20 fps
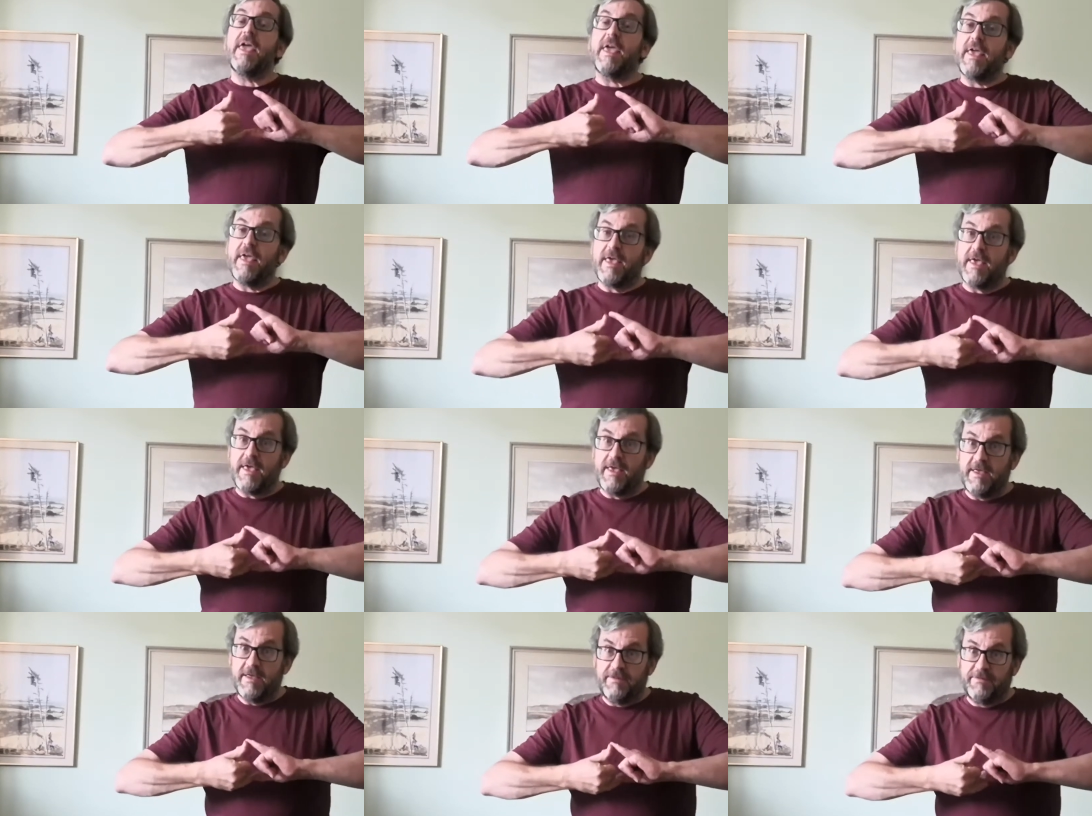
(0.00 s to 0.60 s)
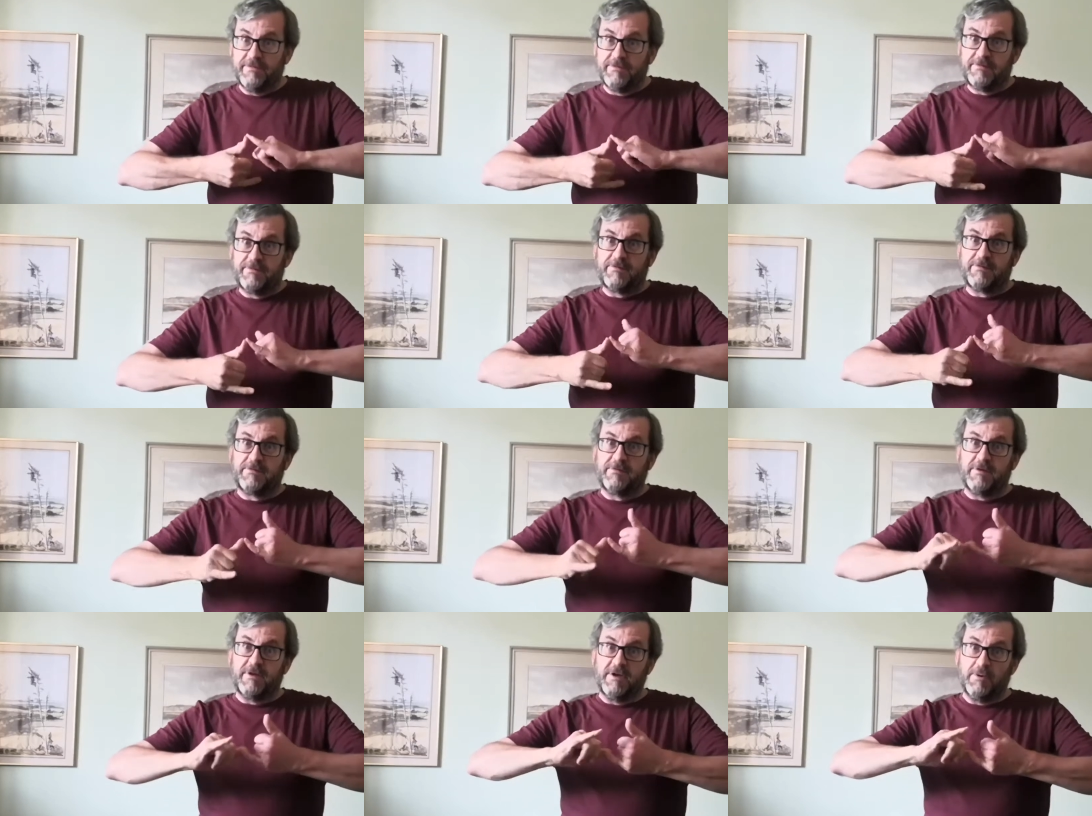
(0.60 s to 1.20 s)

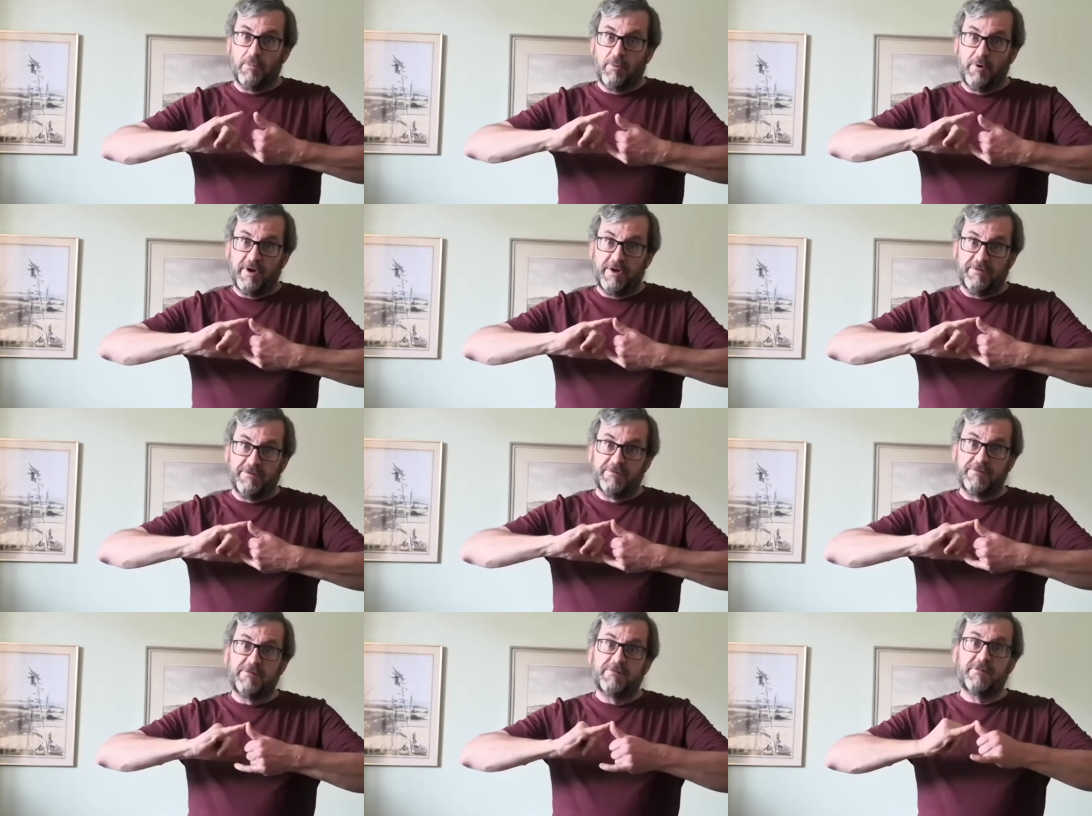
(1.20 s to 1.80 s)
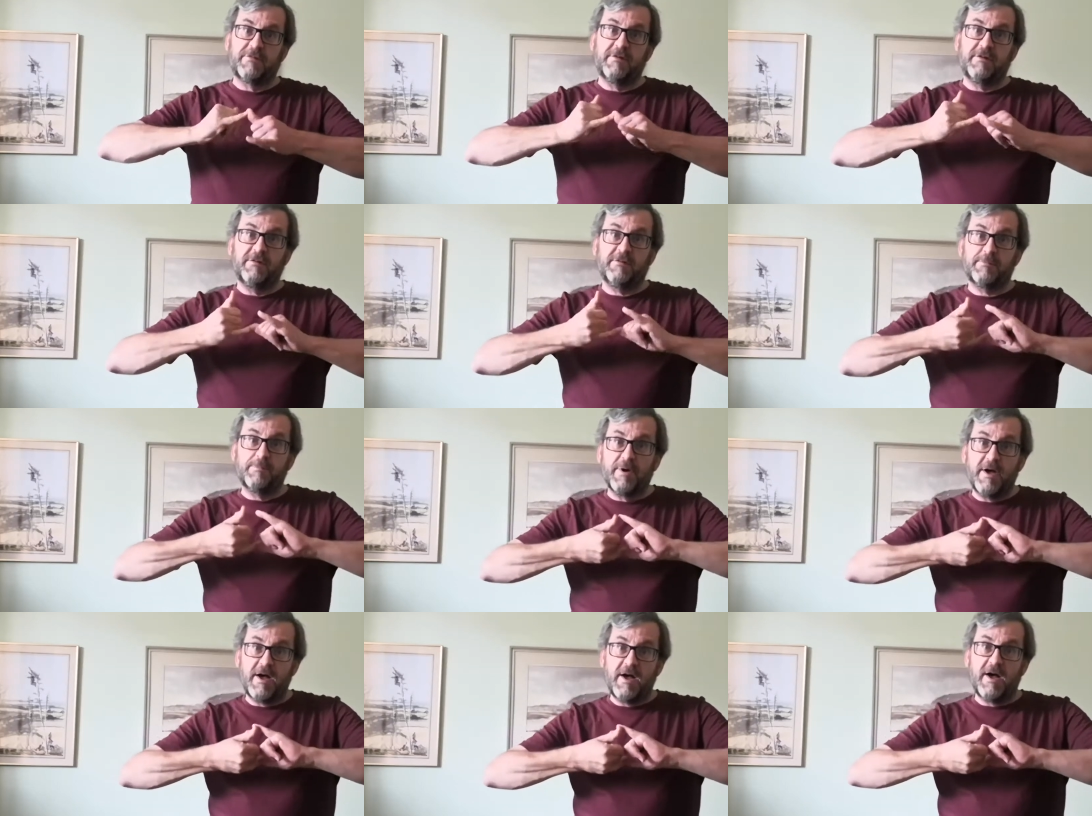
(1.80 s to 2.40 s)
Incy Wincy
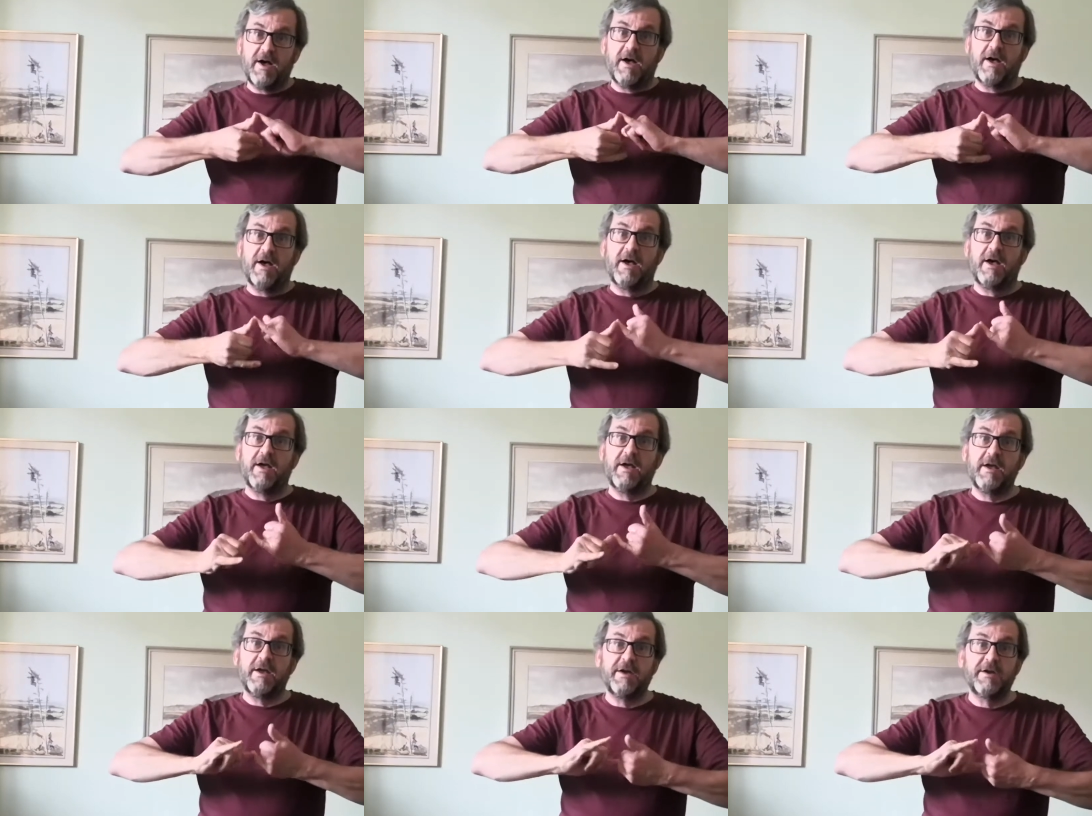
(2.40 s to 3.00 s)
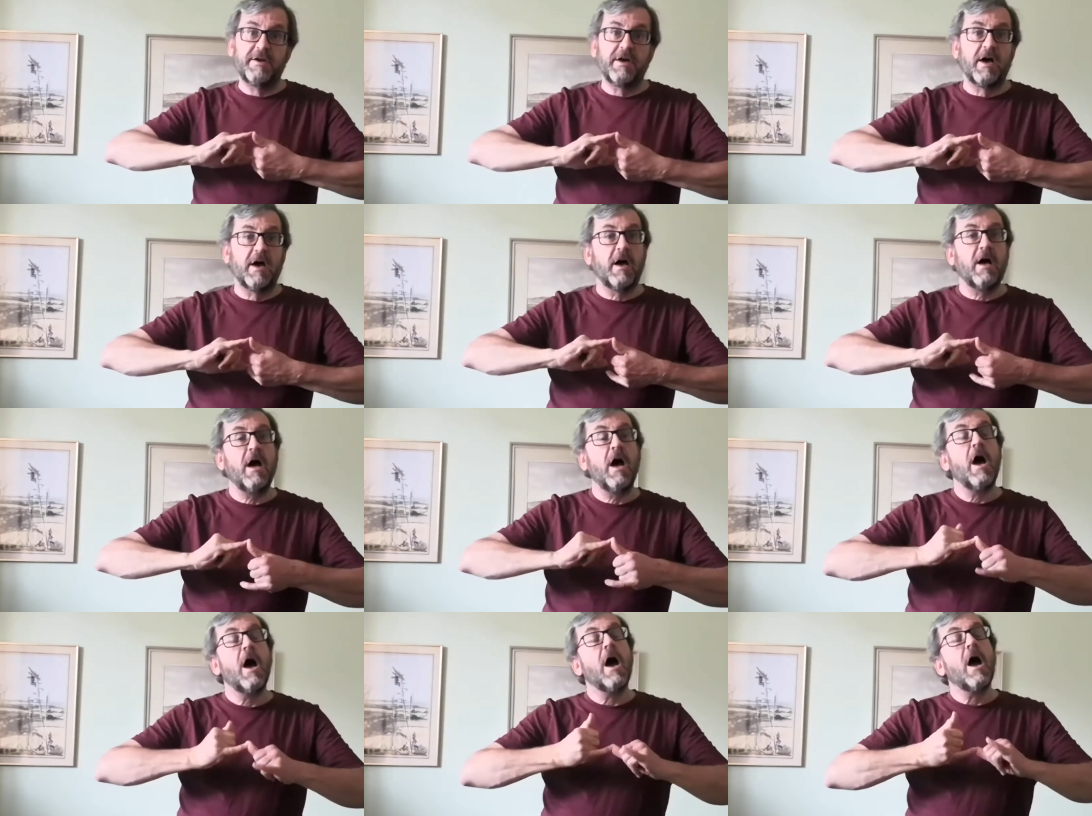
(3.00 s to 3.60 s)

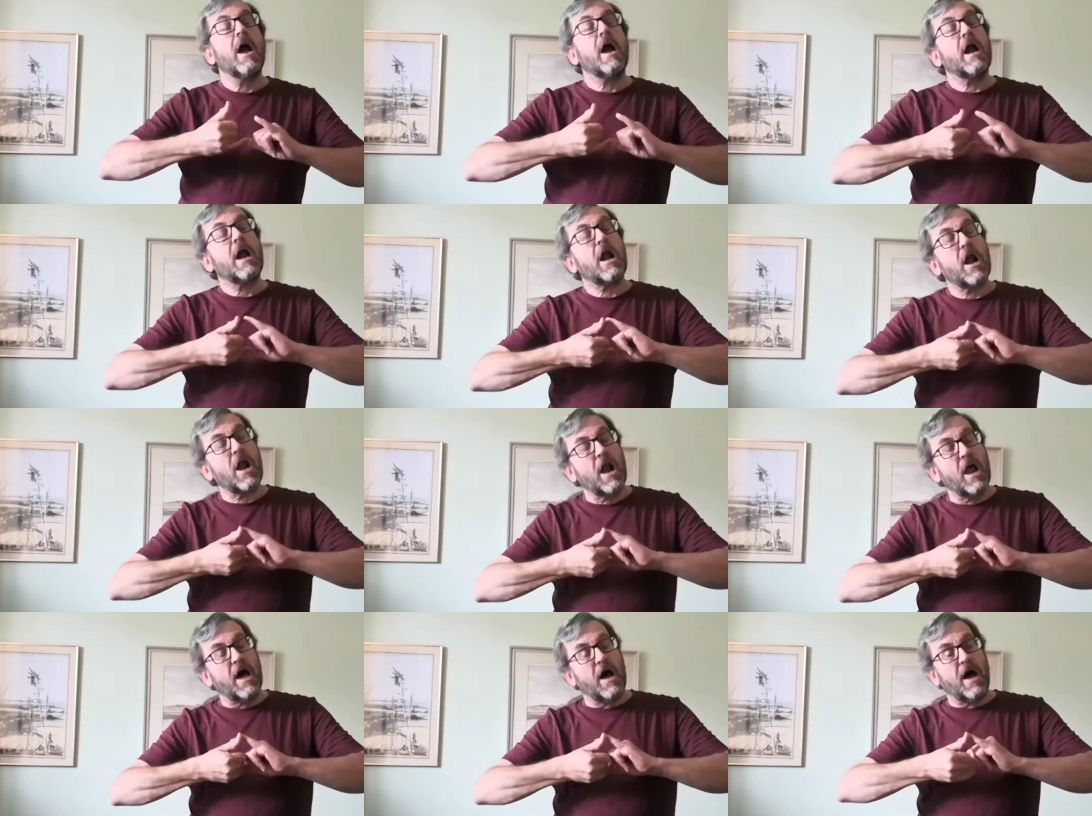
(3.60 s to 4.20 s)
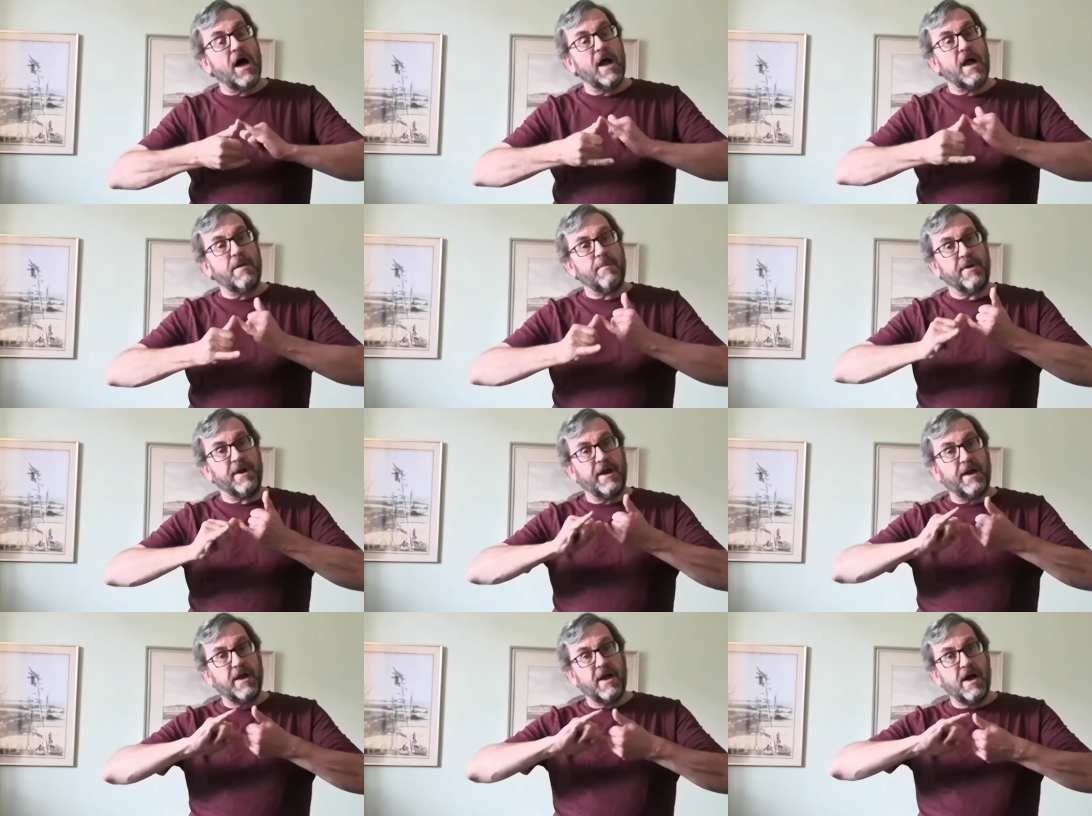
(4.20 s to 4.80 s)
Spider,
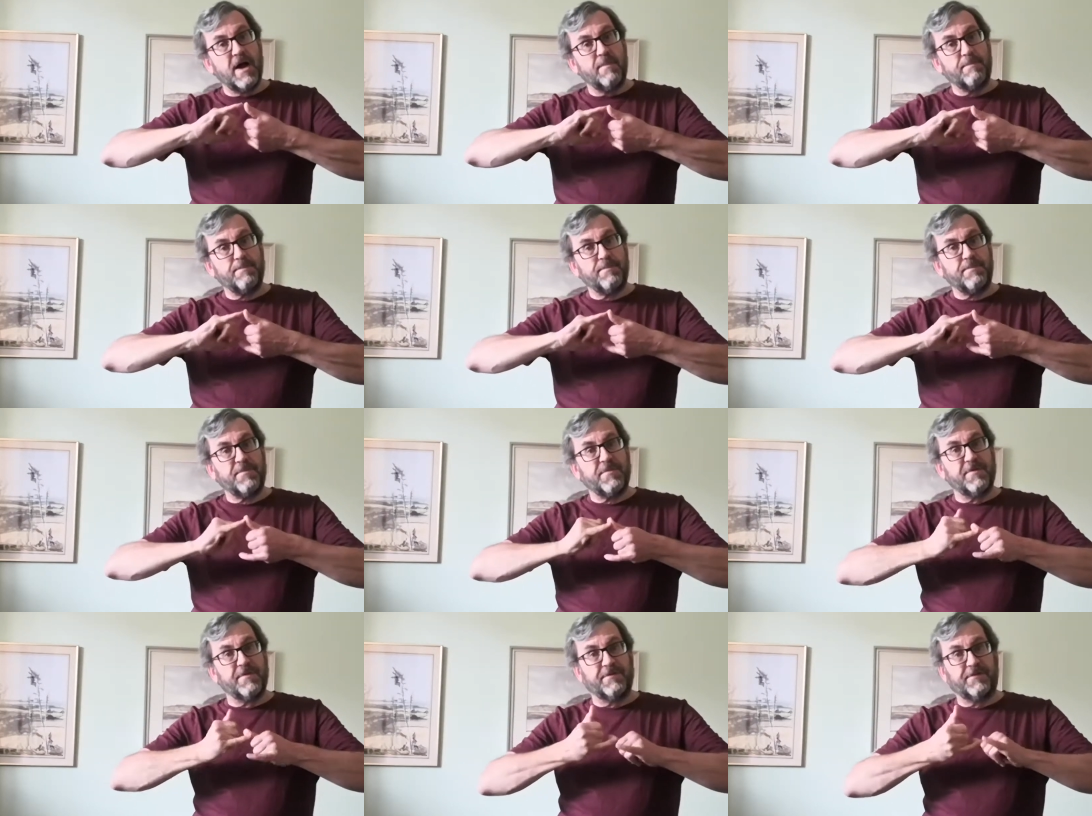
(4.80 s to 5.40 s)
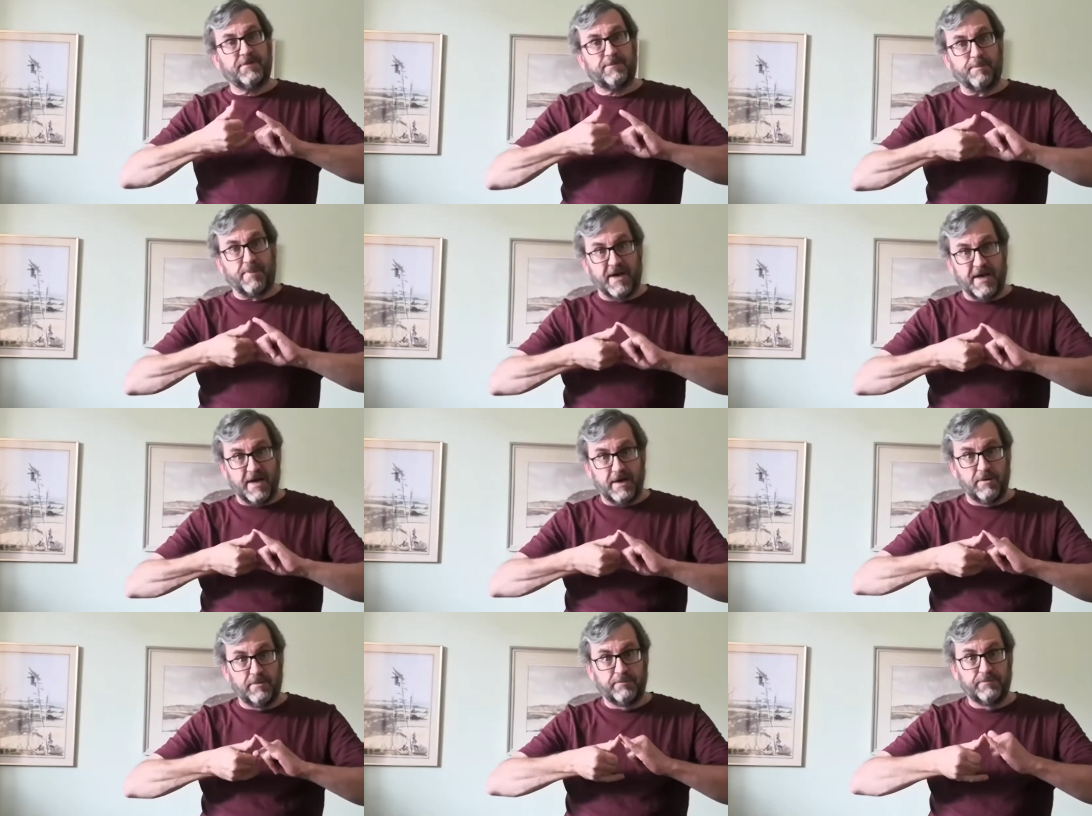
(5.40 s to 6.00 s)
climbing up the
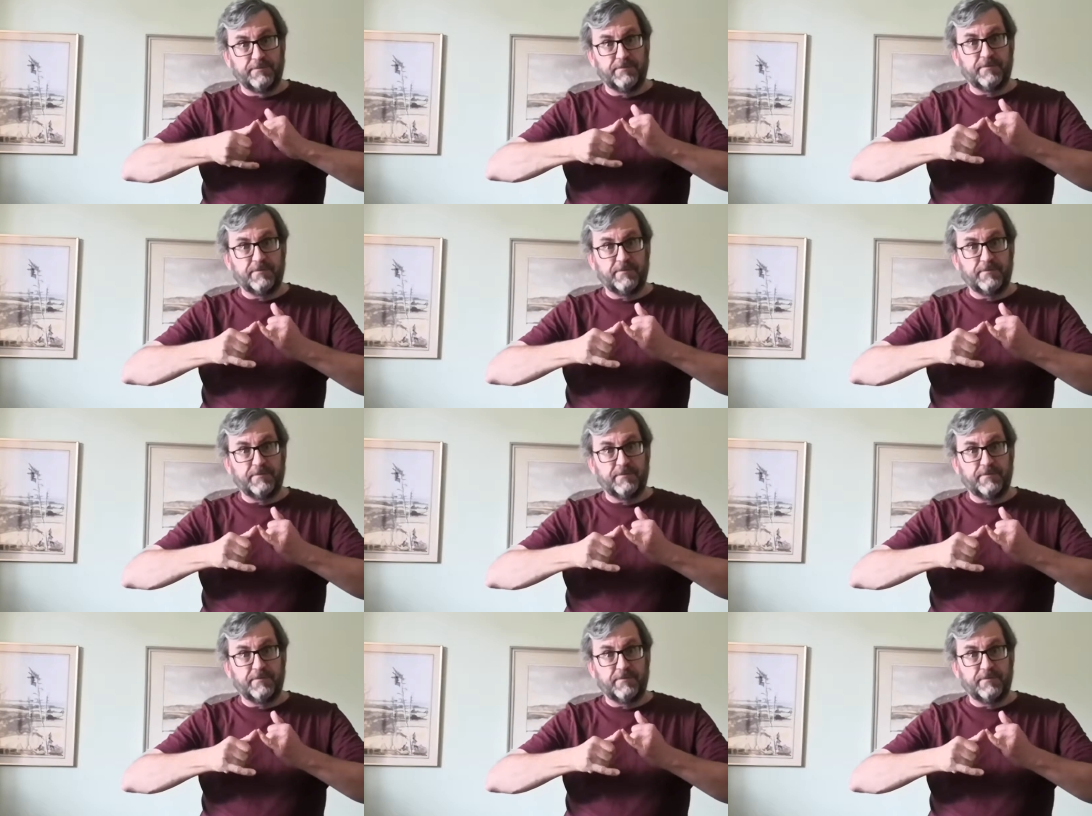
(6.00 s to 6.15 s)
spout.